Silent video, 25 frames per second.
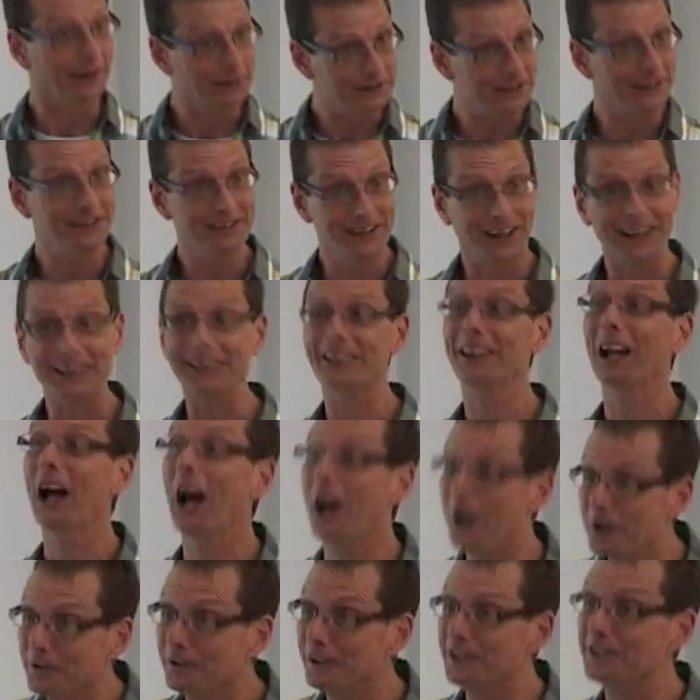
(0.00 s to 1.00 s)
was entitled
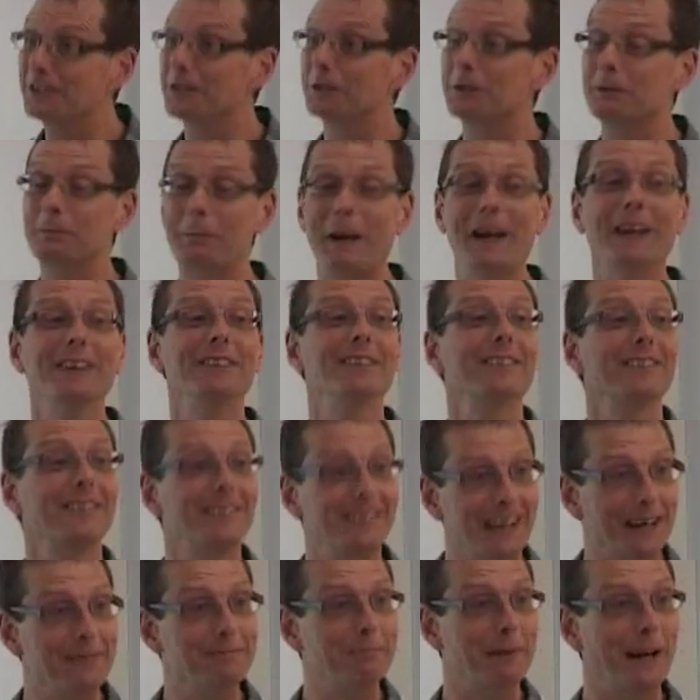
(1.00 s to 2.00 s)
only to spend
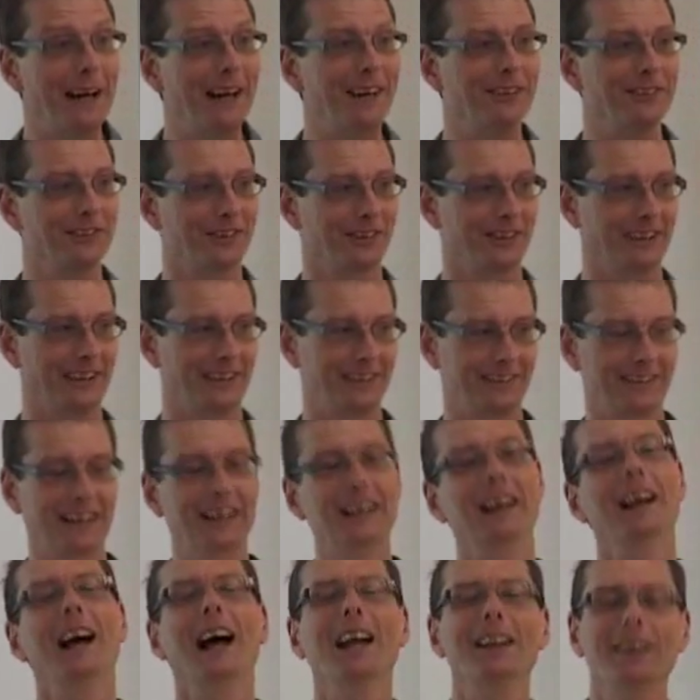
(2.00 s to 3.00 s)
£10 on it.
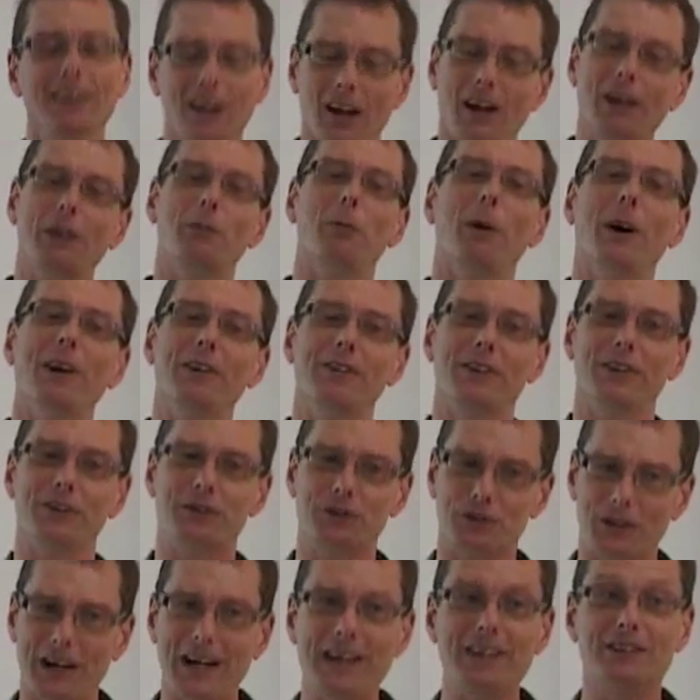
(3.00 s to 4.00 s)
And likewise the
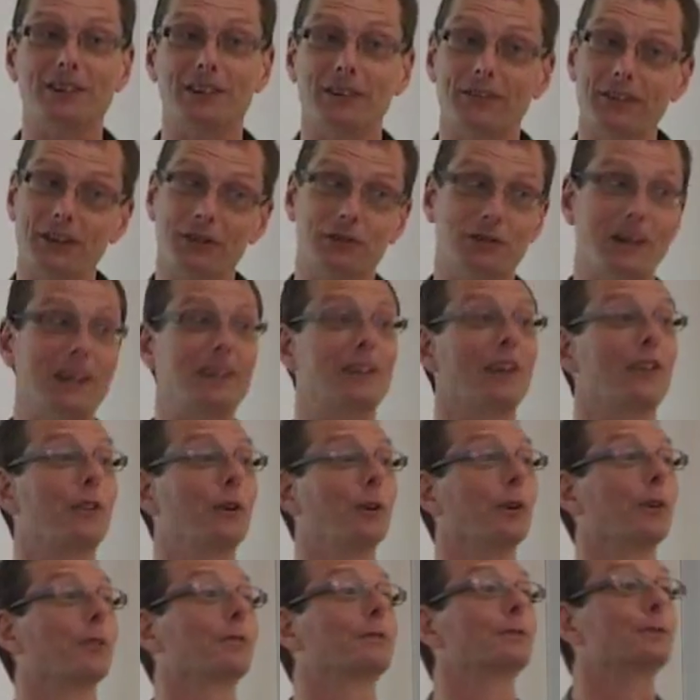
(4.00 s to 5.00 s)
trader, if the trader
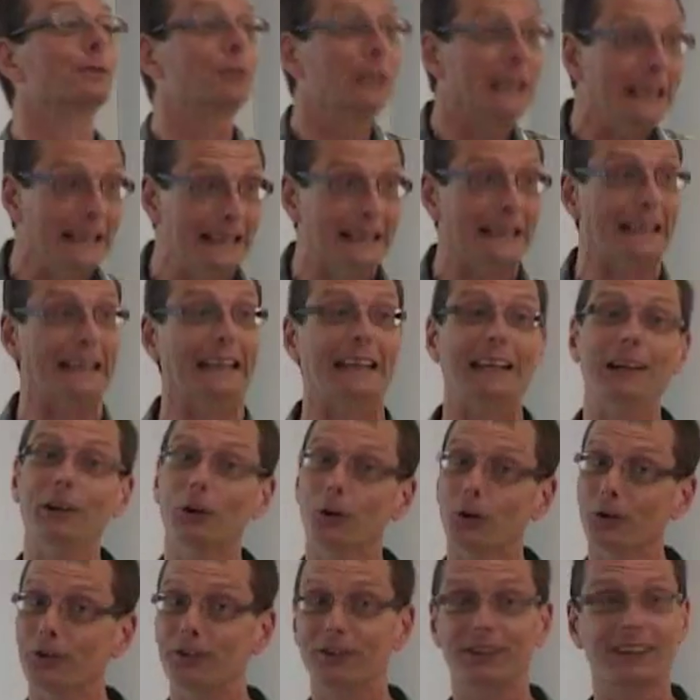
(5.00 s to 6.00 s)
thought really he
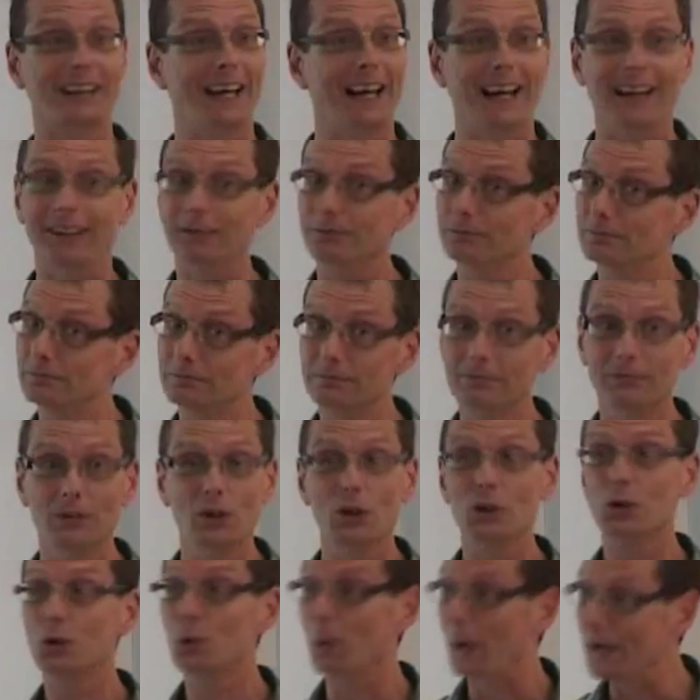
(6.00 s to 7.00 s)
ought to get
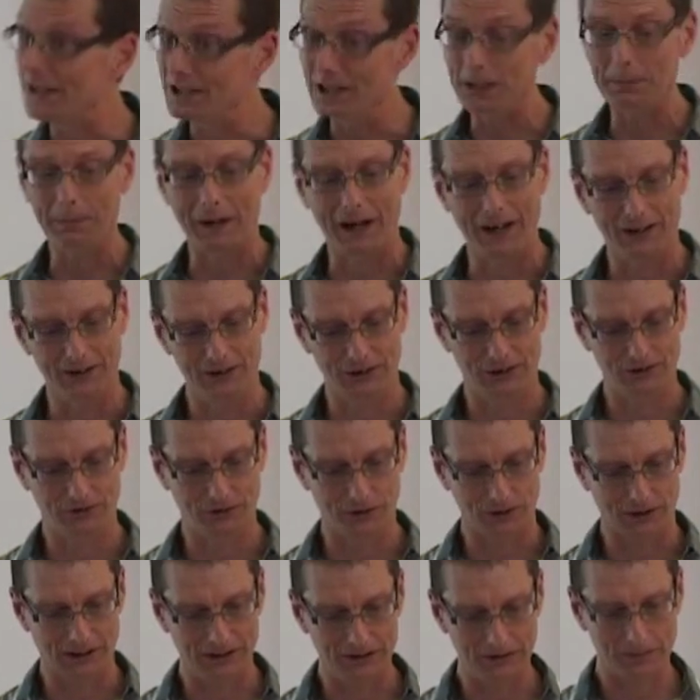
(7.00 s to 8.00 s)
£20
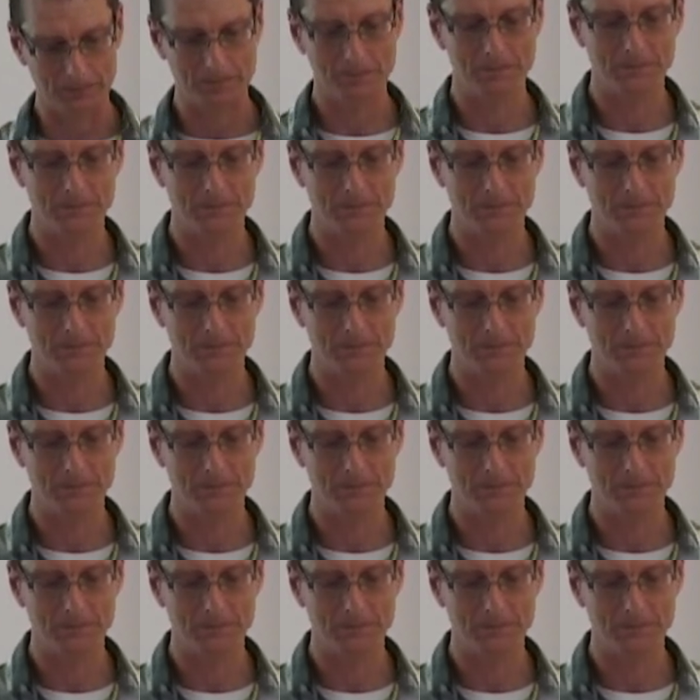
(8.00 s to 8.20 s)
for it,